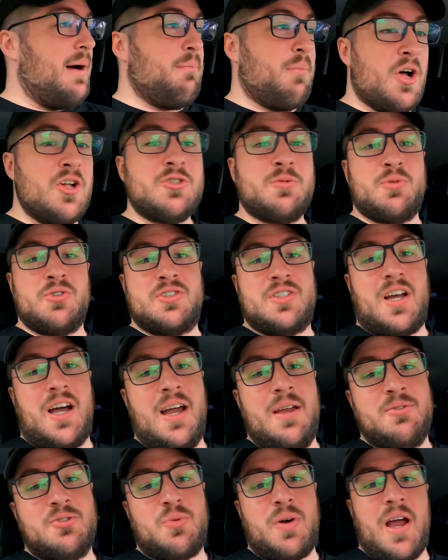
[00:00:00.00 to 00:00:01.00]
multiple
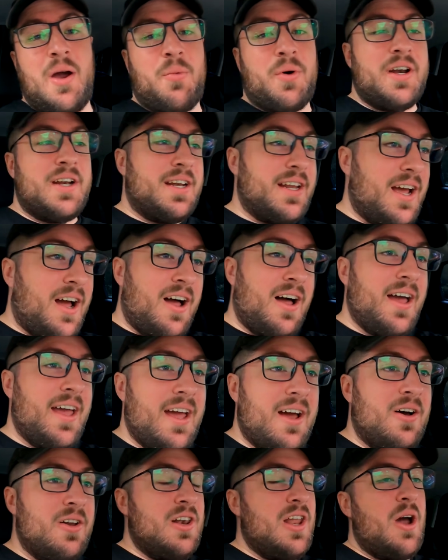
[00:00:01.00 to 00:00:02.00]
times where I wanted it
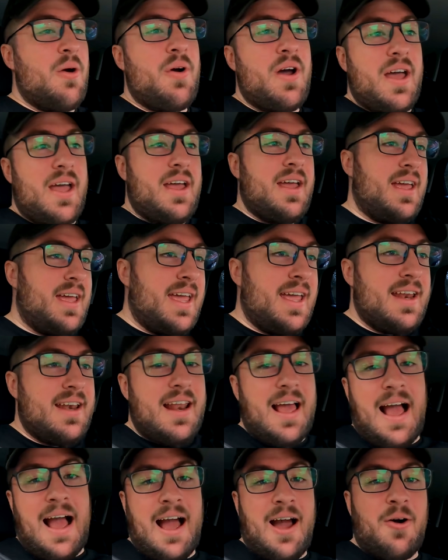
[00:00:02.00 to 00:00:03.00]
higher or lower,
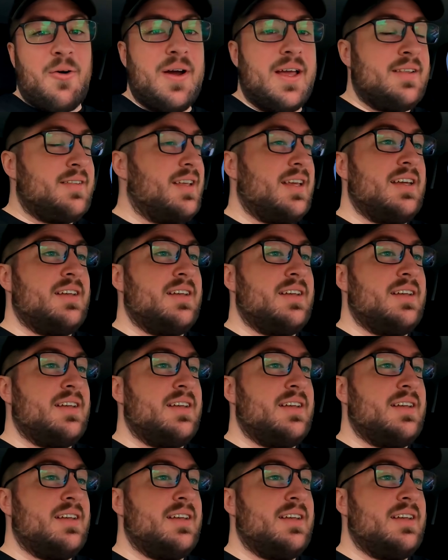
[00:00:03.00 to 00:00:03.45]
in, out.